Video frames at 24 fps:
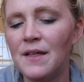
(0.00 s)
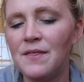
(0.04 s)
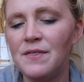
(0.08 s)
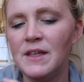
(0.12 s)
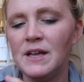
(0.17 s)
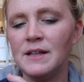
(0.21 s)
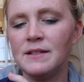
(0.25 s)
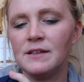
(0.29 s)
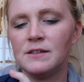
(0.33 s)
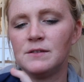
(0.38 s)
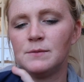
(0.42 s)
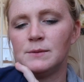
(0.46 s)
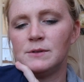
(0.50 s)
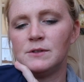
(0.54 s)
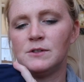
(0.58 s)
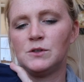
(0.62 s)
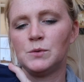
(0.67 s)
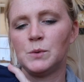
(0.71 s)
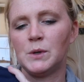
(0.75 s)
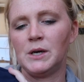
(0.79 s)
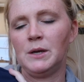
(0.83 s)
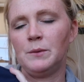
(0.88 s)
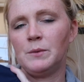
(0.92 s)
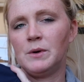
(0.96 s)
I think this was
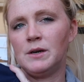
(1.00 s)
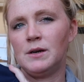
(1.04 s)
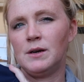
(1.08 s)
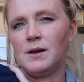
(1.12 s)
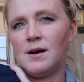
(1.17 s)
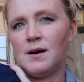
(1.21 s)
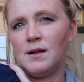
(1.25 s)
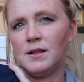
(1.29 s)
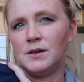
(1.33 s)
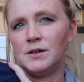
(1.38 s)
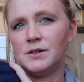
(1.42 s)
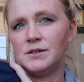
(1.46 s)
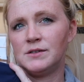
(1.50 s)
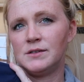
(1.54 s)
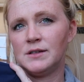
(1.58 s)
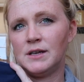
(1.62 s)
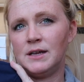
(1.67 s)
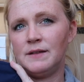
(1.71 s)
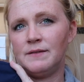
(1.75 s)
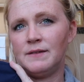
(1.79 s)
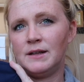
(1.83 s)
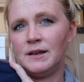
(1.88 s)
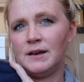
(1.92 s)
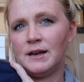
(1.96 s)
$21
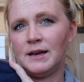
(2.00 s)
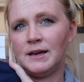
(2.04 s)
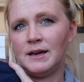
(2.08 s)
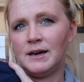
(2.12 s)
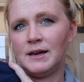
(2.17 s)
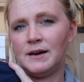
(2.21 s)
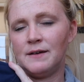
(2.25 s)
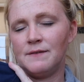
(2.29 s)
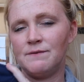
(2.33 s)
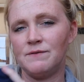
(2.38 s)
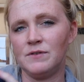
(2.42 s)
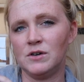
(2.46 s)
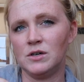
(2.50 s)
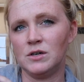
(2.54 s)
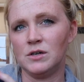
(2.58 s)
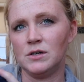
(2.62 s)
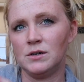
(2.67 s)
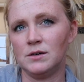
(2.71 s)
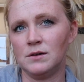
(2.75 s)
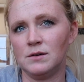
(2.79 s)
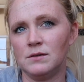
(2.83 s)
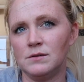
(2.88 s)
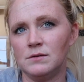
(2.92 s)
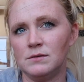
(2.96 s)
and then I got it
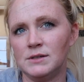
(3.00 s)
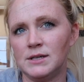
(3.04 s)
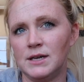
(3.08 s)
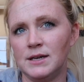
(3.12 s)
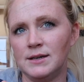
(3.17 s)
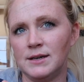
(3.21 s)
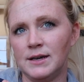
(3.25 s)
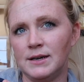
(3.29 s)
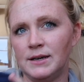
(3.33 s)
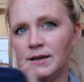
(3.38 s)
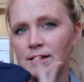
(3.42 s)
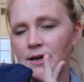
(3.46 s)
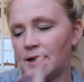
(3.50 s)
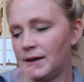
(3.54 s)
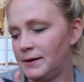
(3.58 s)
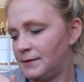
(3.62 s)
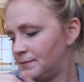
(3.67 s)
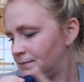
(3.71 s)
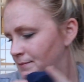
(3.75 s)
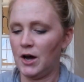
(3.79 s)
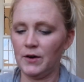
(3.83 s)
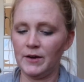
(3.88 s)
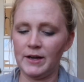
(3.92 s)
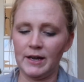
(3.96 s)
for $10.99.
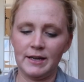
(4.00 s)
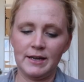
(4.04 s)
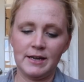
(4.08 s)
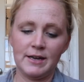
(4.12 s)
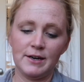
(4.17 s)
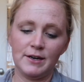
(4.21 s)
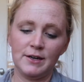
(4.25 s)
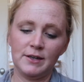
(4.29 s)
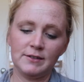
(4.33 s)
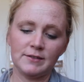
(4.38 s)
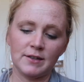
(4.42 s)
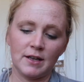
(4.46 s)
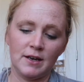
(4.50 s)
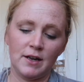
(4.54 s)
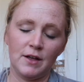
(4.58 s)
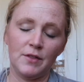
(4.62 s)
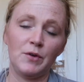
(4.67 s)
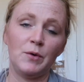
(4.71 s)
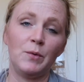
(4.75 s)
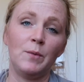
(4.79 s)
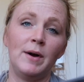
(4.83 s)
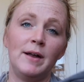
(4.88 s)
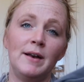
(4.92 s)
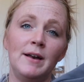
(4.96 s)
Okay, here's
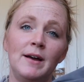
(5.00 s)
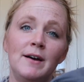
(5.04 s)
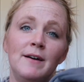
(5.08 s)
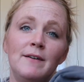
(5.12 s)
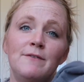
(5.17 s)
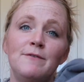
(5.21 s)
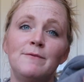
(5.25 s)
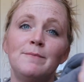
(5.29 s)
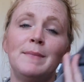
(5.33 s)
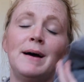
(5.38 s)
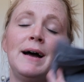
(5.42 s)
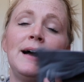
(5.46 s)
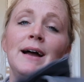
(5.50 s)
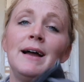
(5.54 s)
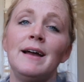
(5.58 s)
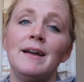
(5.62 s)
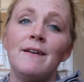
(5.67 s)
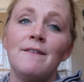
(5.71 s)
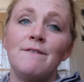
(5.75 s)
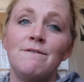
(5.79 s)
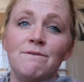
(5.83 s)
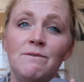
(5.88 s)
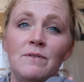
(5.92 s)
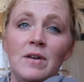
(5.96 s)
another one of
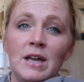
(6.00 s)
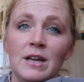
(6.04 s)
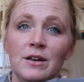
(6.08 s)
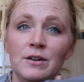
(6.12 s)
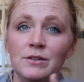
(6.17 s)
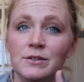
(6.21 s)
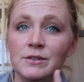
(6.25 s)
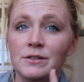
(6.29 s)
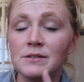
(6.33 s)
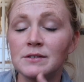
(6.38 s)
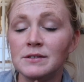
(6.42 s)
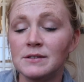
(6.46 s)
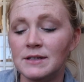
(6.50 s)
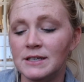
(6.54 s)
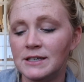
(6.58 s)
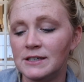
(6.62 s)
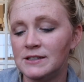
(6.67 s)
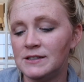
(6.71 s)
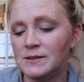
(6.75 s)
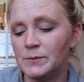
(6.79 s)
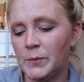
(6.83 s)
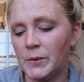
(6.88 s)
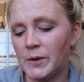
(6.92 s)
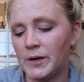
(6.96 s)
my fails.
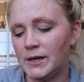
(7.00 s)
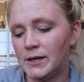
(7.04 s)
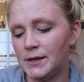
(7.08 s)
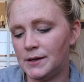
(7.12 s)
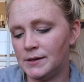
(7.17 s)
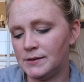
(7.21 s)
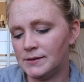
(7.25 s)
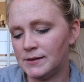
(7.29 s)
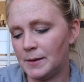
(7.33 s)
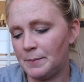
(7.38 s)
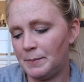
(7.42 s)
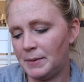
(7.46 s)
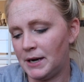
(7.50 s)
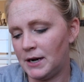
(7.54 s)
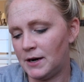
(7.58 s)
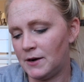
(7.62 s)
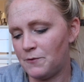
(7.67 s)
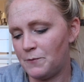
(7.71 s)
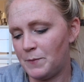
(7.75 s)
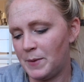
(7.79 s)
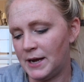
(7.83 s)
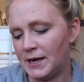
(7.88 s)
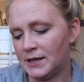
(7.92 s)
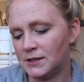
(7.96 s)
This was a pair
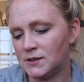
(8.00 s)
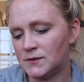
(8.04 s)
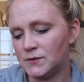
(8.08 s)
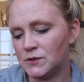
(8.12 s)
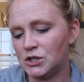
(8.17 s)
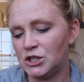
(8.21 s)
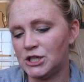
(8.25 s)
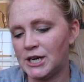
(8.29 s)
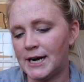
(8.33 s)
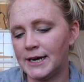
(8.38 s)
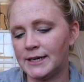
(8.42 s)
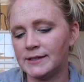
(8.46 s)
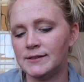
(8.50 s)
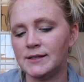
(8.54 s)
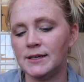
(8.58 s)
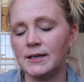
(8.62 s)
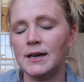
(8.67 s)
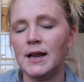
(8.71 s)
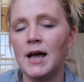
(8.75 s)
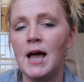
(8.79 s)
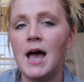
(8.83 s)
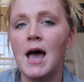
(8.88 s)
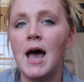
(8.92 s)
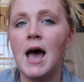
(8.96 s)
of pants for
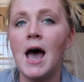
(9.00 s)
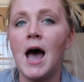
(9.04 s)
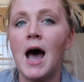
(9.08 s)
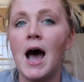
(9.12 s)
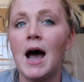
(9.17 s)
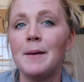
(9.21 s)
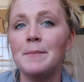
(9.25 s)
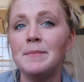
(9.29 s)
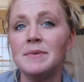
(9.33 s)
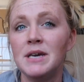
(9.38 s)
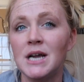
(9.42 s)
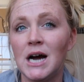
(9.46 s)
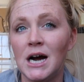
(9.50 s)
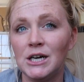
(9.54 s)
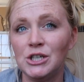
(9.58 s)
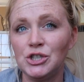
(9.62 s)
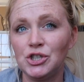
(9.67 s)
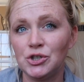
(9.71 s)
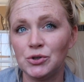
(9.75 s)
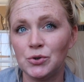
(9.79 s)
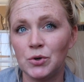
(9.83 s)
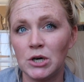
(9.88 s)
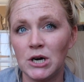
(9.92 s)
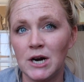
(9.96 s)
Jackson. I'm not
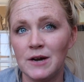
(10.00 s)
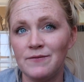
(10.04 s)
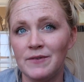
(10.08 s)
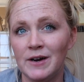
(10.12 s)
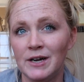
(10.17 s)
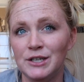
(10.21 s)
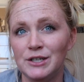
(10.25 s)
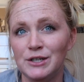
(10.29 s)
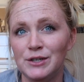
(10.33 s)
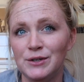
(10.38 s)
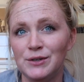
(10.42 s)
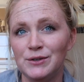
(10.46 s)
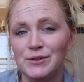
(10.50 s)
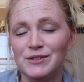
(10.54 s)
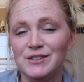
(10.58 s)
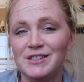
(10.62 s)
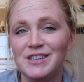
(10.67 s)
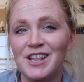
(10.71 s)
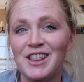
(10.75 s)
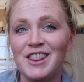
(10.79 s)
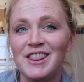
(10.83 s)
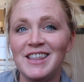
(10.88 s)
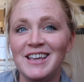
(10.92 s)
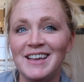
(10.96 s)
sure if I
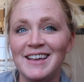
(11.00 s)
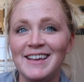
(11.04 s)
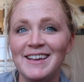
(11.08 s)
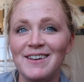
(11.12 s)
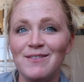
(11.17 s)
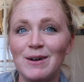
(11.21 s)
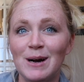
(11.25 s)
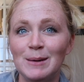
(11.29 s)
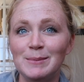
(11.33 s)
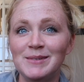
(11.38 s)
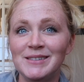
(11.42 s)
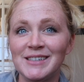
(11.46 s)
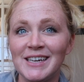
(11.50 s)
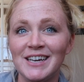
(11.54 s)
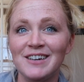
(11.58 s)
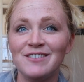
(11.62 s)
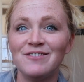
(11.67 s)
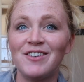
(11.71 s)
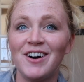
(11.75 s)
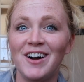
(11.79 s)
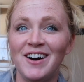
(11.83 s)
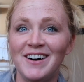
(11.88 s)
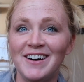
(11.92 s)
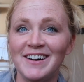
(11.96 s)
used the
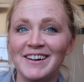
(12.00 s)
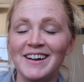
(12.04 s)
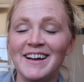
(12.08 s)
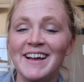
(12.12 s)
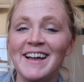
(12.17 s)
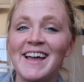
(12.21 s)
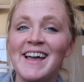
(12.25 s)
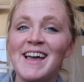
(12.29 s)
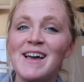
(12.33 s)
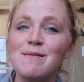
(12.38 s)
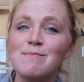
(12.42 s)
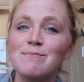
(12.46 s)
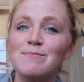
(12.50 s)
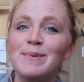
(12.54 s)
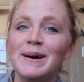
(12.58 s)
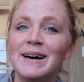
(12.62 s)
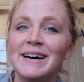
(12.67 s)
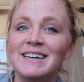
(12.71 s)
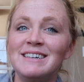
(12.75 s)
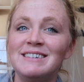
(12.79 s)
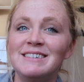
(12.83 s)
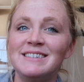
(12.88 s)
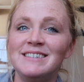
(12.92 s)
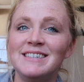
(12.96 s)
website wrong,
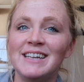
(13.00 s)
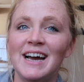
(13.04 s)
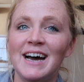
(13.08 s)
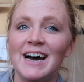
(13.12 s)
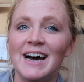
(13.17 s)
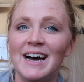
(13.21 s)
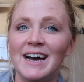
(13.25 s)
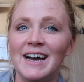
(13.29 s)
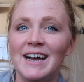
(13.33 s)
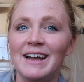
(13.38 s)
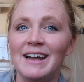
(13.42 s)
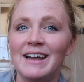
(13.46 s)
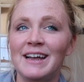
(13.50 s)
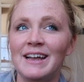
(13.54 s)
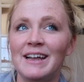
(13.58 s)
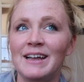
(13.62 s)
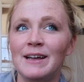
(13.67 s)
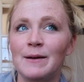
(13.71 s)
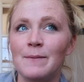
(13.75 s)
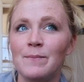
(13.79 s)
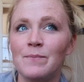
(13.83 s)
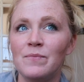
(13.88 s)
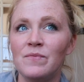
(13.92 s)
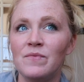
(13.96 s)
but
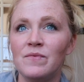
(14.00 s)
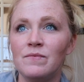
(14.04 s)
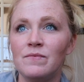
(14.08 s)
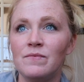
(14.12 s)
I